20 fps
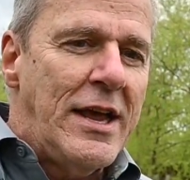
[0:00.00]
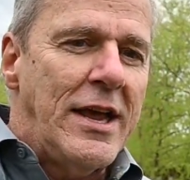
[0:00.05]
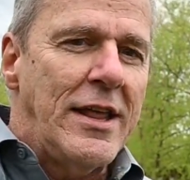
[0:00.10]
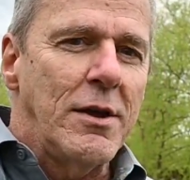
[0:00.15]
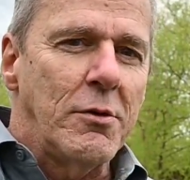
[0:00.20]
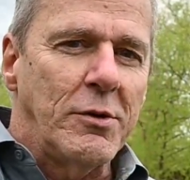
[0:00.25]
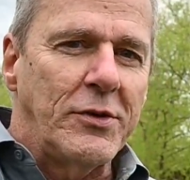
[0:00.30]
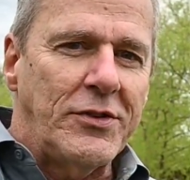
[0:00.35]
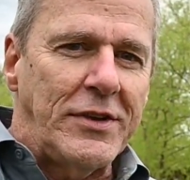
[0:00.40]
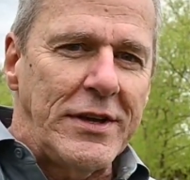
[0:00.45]

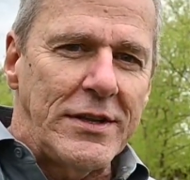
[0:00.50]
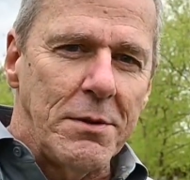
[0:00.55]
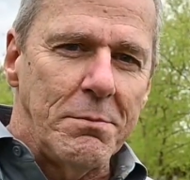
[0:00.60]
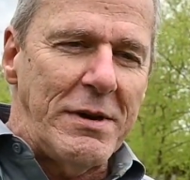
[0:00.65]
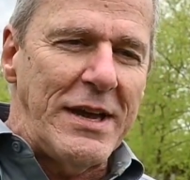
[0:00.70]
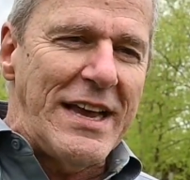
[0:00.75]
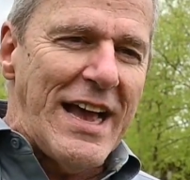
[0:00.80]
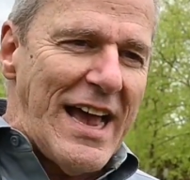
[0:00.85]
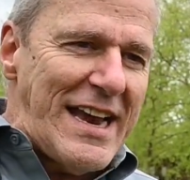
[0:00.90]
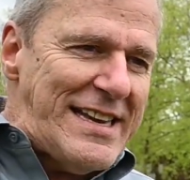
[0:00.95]
And then we're seeing the
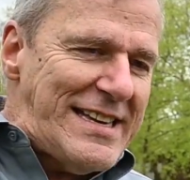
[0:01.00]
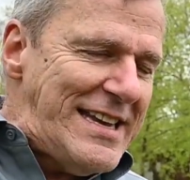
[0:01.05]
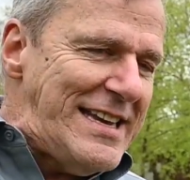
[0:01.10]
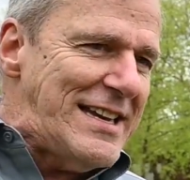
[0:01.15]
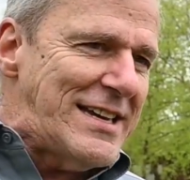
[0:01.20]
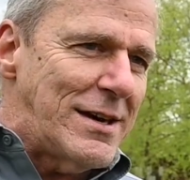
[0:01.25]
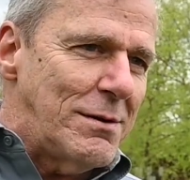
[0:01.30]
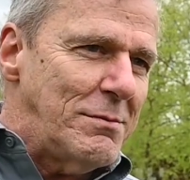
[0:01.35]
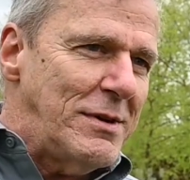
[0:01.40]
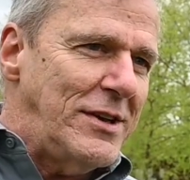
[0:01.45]
big
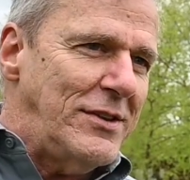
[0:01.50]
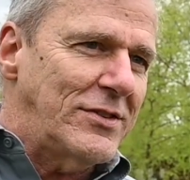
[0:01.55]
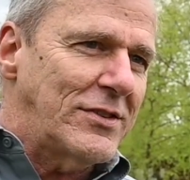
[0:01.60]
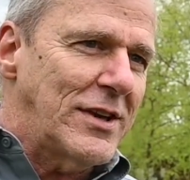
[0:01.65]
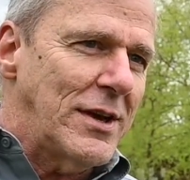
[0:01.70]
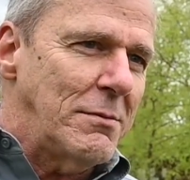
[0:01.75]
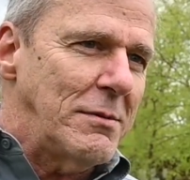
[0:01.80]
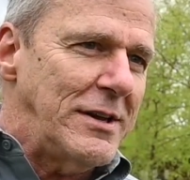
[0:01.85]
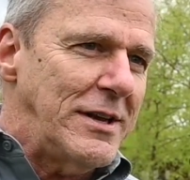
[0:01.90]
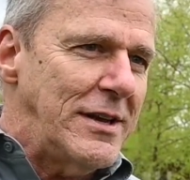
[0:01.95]
IT companies
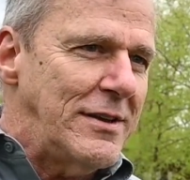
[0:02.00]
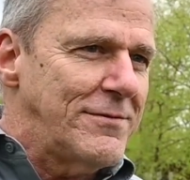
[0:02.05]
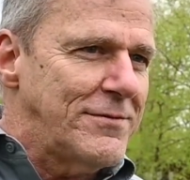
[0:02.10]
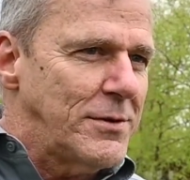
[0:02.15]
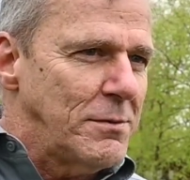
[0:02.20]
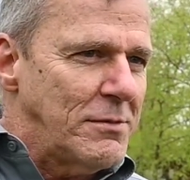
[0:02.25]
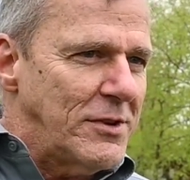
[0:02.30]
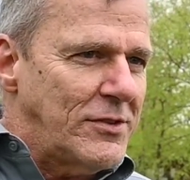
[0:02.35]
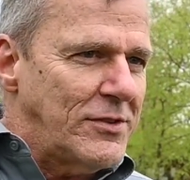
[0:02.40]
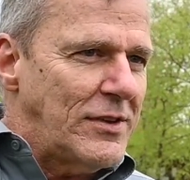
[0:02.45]
coming in
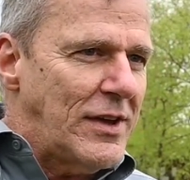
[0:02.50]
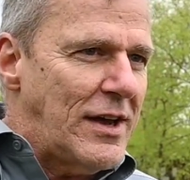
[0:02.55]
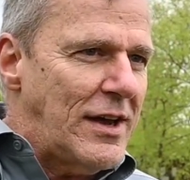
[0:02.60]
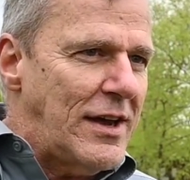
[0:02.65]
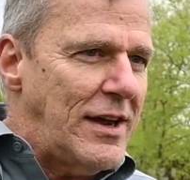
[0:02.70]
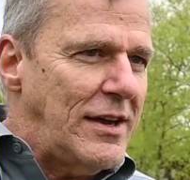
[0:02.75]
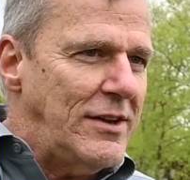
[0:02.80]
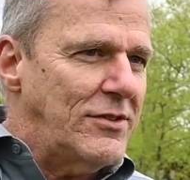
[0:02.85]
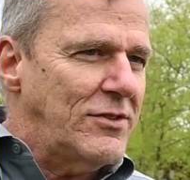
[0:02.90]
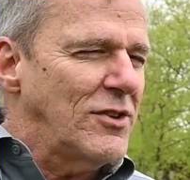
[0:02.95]
from the
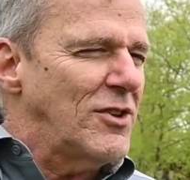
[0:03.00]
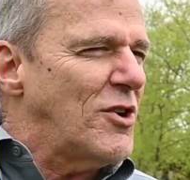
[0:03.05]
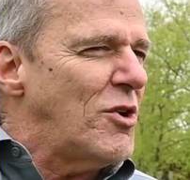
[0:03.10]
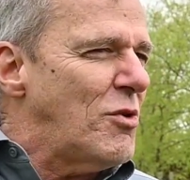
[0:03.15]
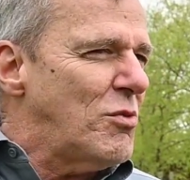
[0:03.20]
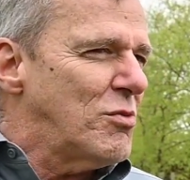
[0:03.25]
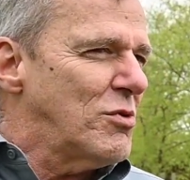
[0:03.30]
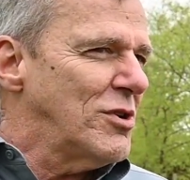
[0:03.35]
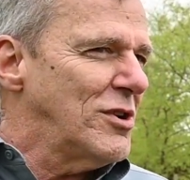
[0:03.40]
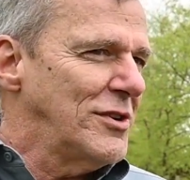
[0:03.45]
side. So the
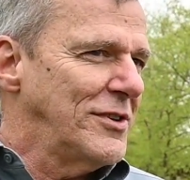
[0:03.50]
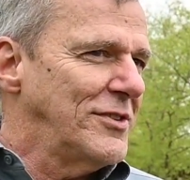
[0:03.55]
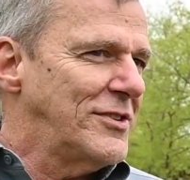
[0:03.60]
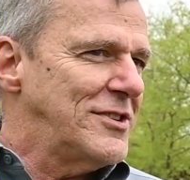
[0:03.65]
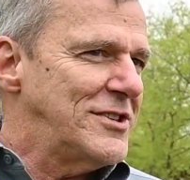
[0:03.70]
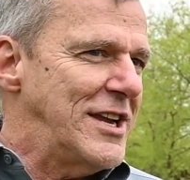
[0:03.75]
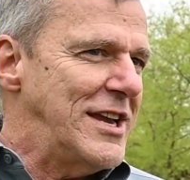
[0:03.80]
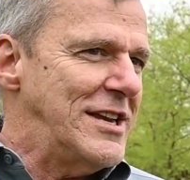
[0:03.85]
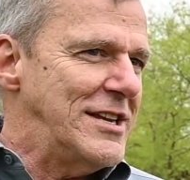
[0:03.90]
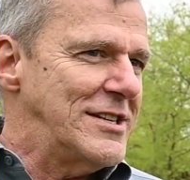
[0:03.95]
whole world is
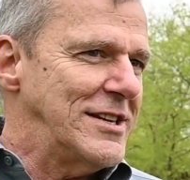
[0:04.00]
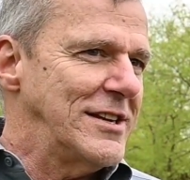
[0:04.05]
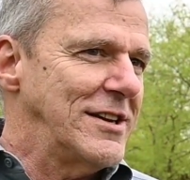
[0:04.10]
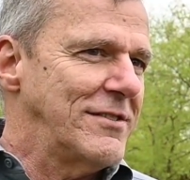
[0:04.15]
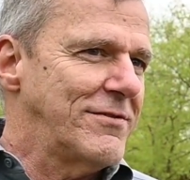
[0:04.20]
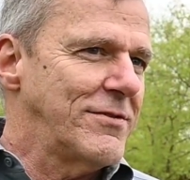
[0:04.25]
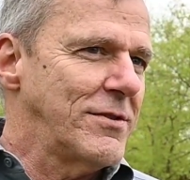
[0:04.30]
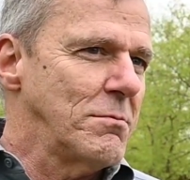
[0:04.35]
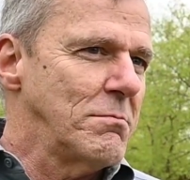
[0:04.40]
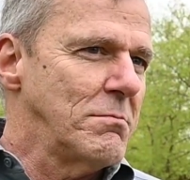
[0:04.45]

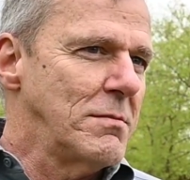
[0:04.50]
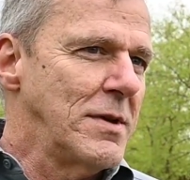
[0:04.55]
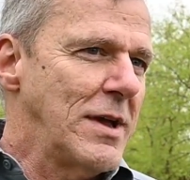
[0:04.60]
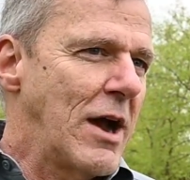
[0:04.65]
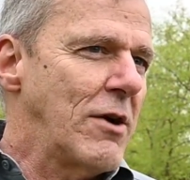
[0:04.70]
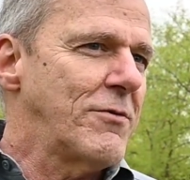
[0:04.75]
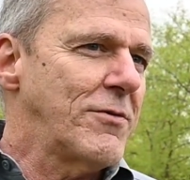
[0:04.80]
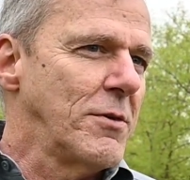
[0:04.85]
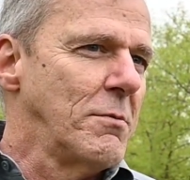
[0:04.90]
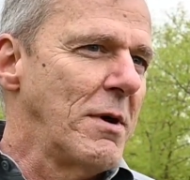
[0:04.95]
changing
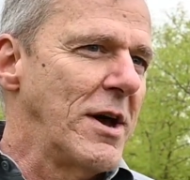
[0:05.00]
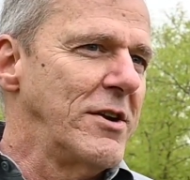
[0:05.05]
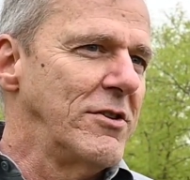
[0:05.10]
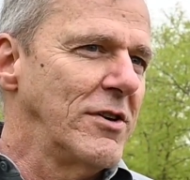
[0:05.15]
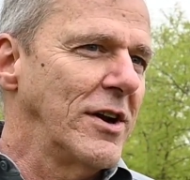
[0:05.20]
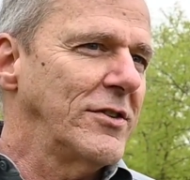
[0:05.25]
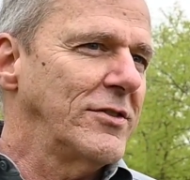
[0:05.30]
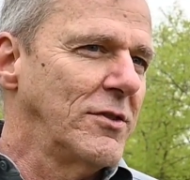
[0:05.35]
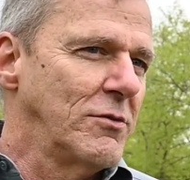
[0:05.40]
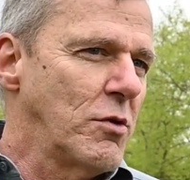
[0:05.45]
out from
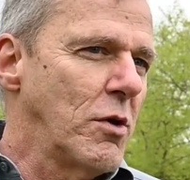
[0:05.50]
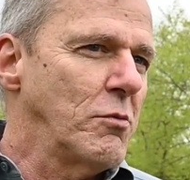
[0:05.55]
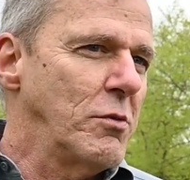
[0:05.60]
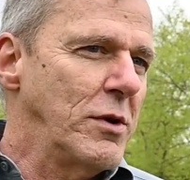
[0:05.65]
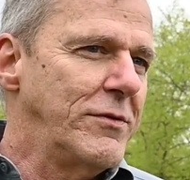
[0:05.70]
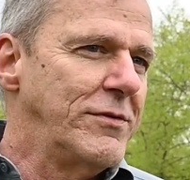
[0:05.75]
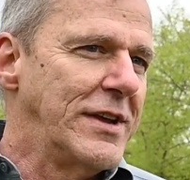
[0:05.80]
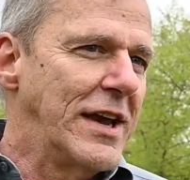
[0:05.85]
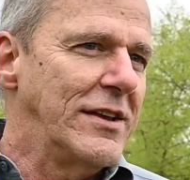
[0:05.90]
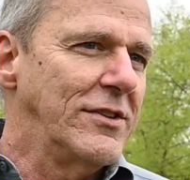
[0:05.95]
under us of what
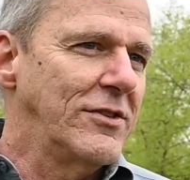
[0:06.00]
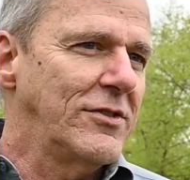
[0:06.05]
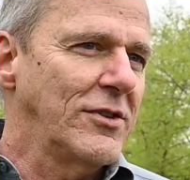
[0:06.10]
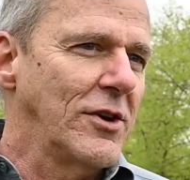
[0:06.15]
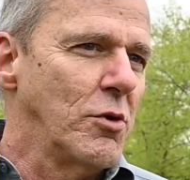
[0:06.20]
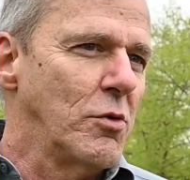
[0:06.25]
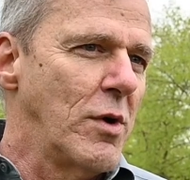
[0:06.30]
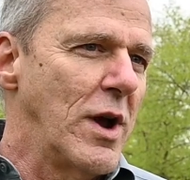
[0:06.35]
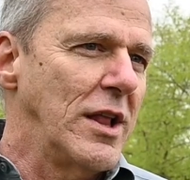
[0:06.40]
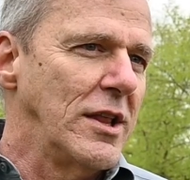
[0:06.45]
we've done
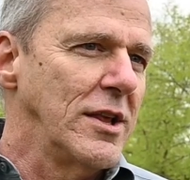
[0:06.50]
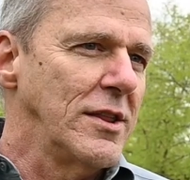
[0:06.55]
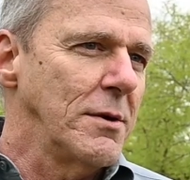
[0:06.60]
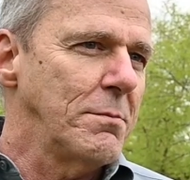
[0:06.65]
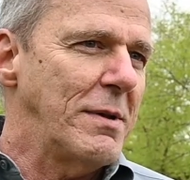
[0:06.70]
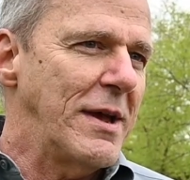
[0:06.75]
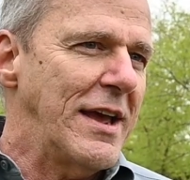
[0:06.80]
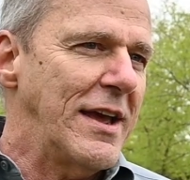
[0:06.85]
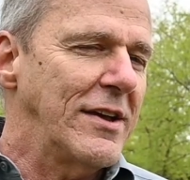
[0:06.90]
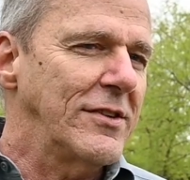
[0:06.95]
so well in the
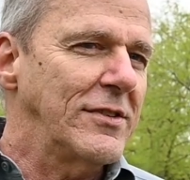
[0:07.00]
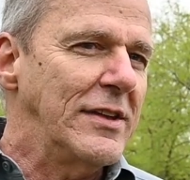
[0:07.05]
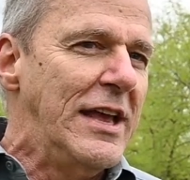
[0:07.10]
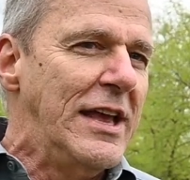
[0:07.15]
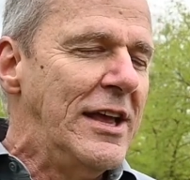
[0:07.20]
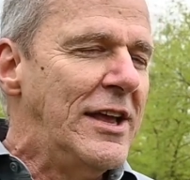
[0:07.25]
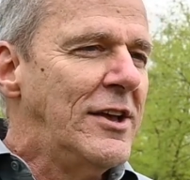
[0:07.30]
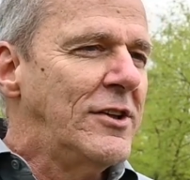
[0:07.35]
past.